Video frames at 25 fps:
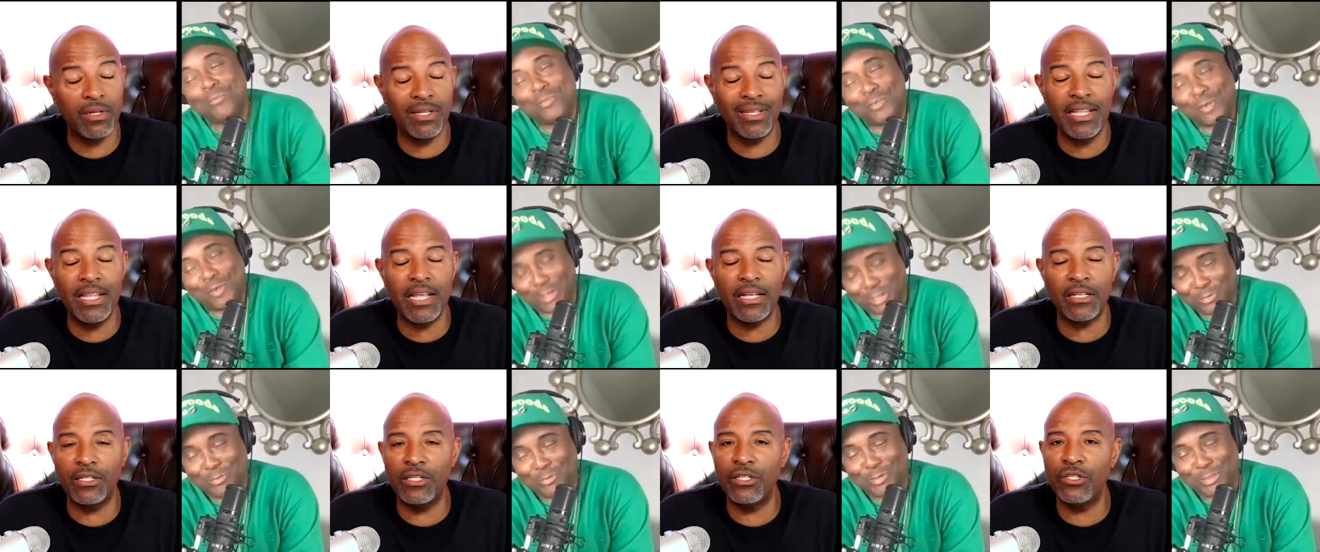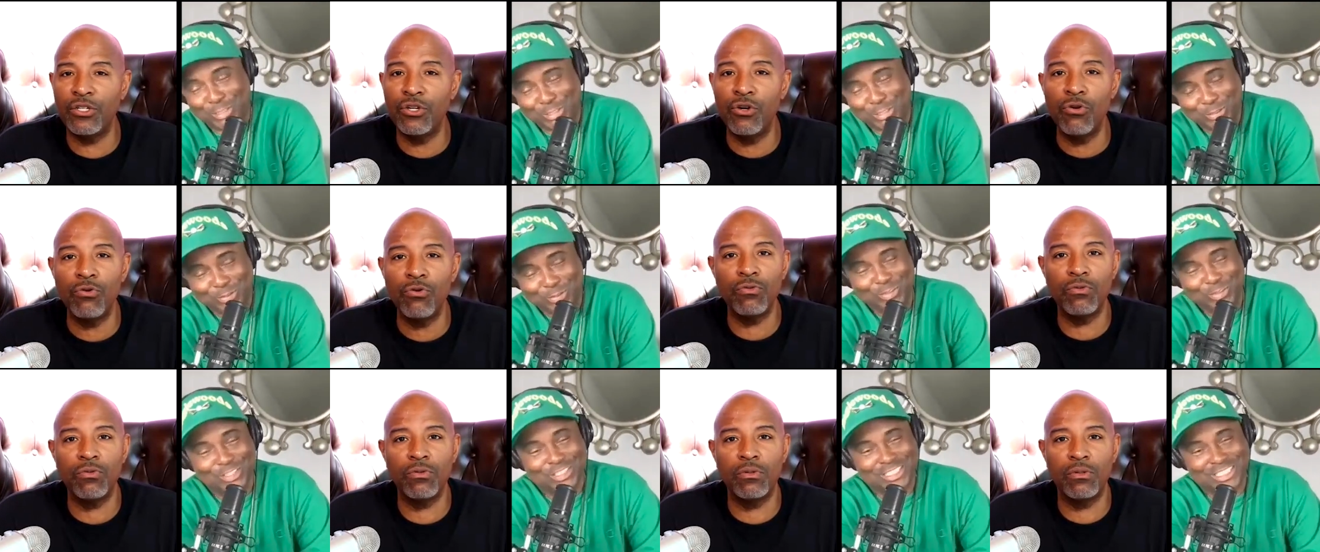Speaker 1: I'm
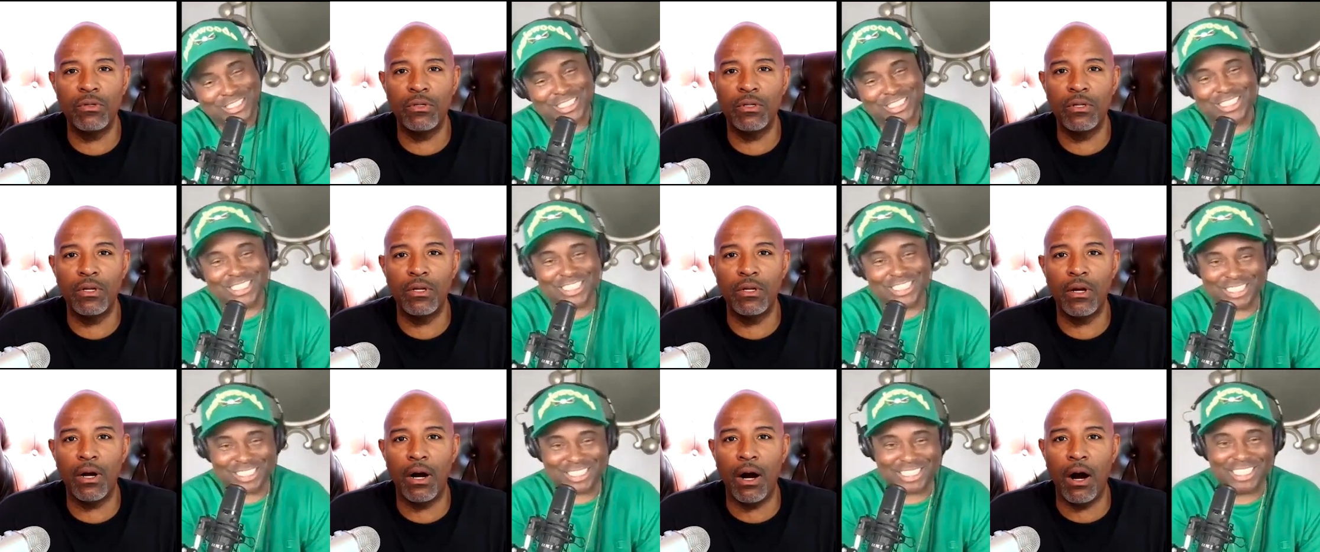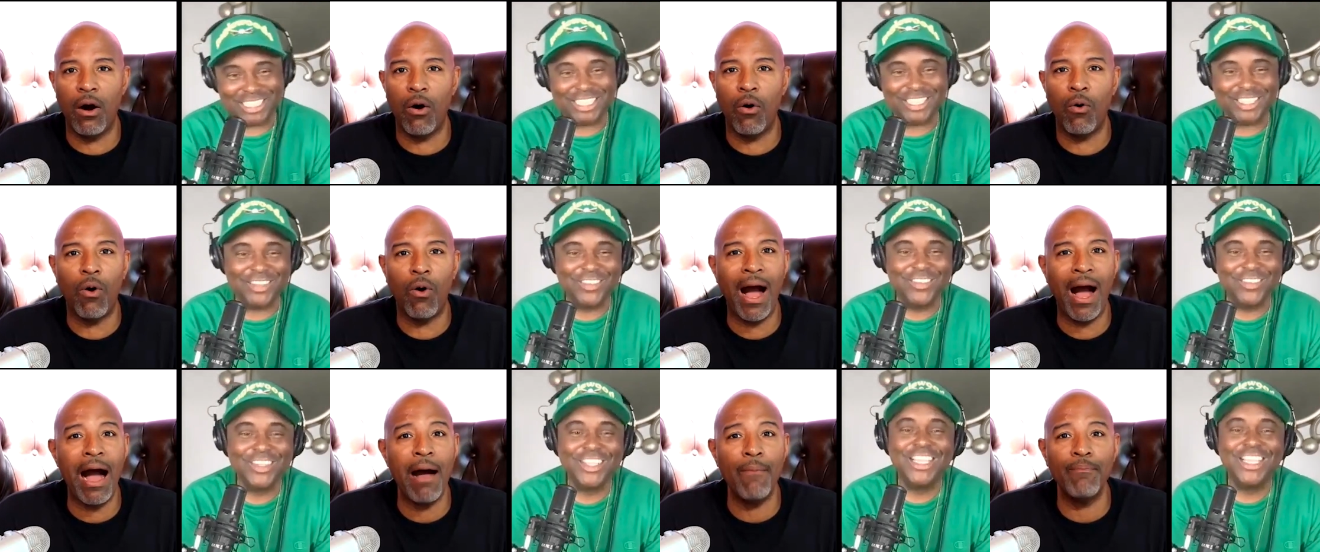Oh,
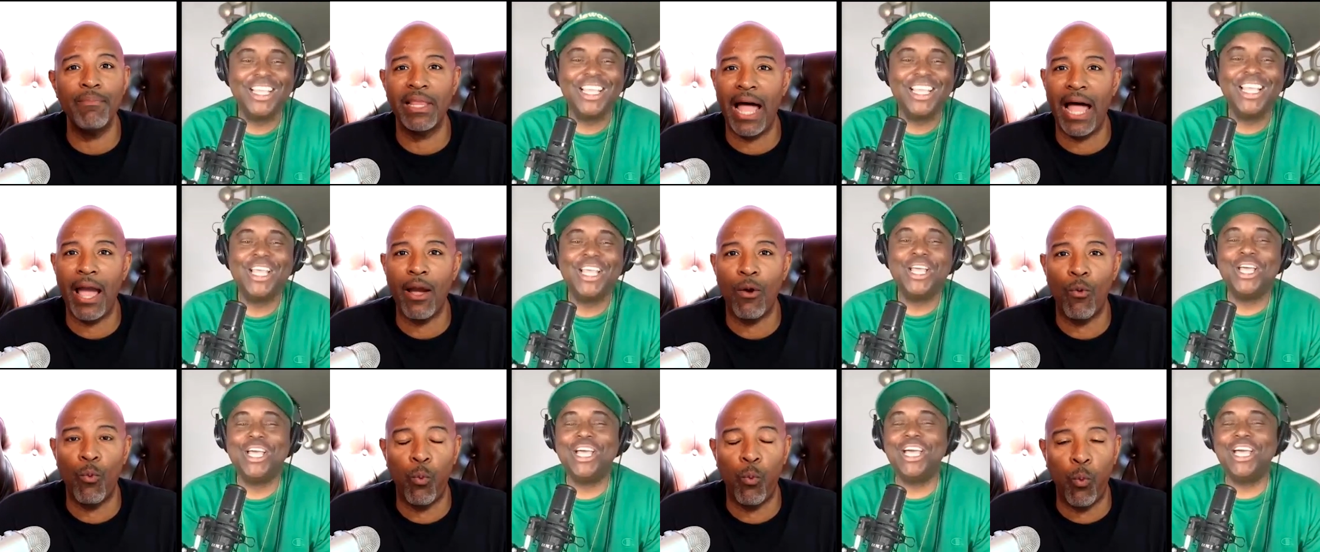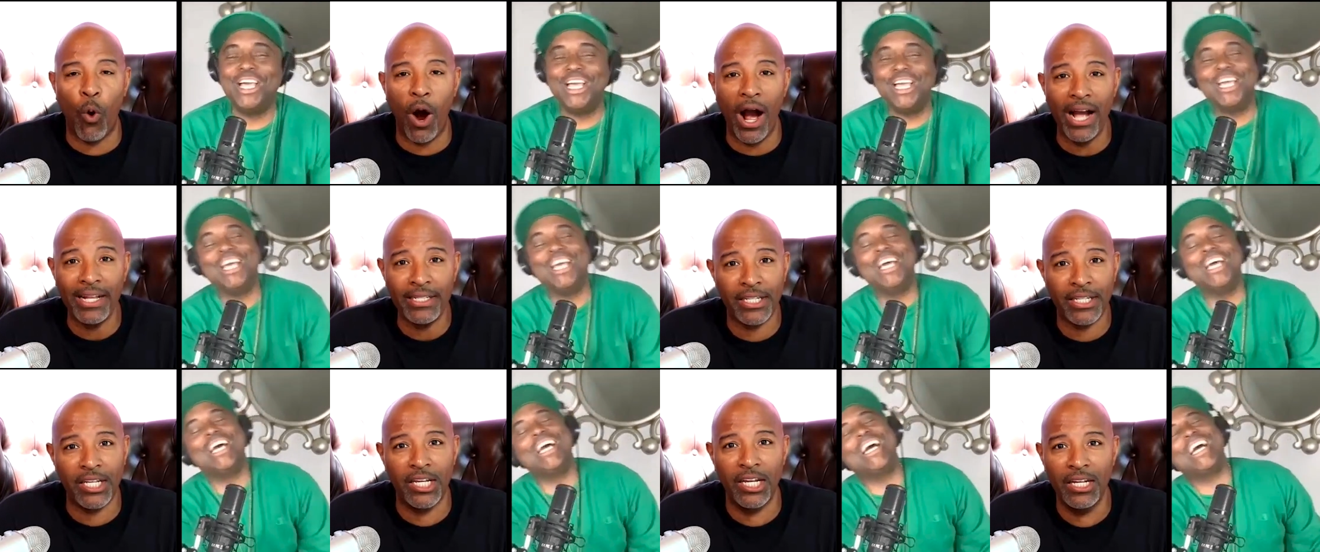I'm like,
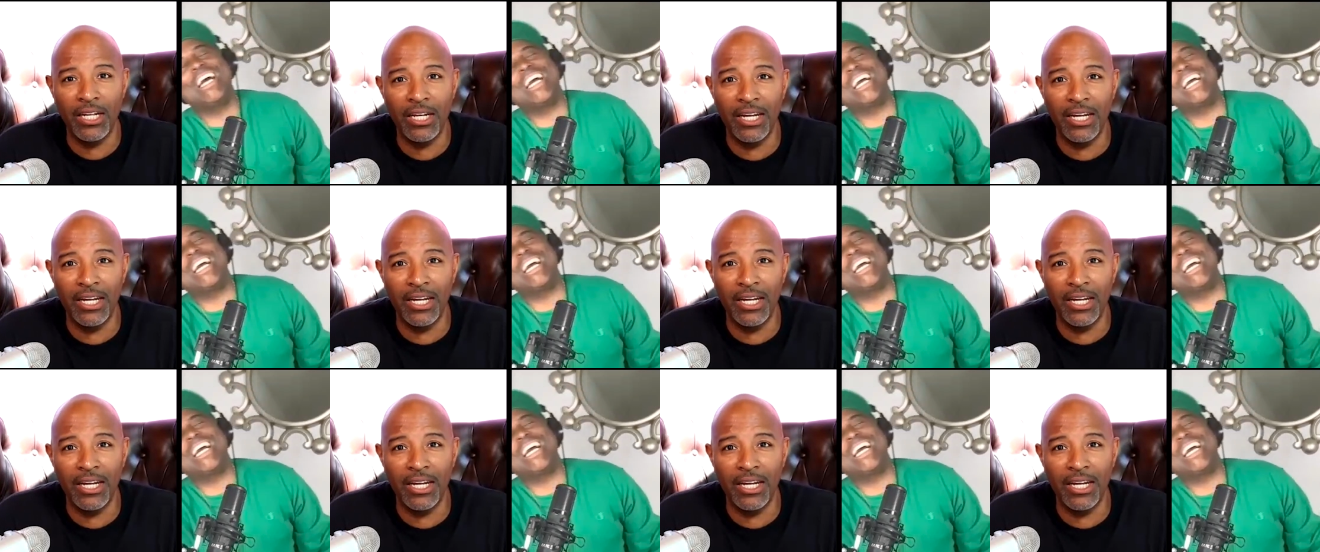what?